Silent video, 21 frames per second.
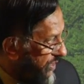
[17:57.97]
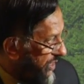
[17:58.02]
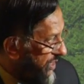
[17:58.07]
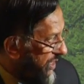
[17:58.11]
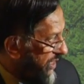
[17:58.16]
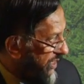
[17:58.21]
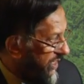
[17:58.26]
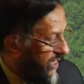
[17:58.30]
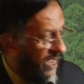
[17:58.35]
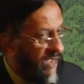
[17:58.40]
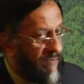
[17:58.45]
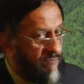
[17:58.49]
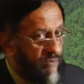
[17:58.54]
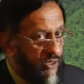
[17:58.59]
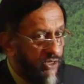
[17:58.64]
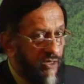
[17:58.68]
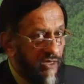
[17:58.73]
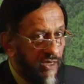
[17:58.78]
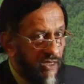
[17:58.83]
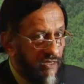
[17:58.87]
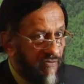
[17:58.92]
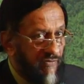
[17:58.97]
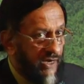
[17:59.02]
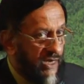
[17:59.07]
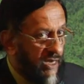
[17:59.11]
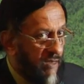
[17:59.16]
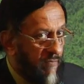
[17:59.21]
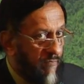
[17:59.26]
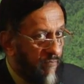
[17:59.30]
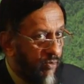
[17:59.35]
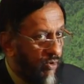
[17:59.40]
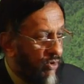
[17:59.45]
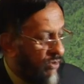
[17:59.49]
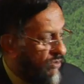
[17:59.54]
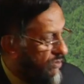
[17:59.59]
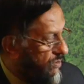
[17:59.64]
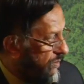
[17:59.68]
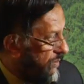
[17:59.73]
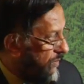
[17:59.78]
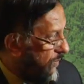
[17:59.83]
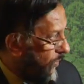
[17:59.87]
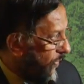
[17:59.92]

in that caption is very important.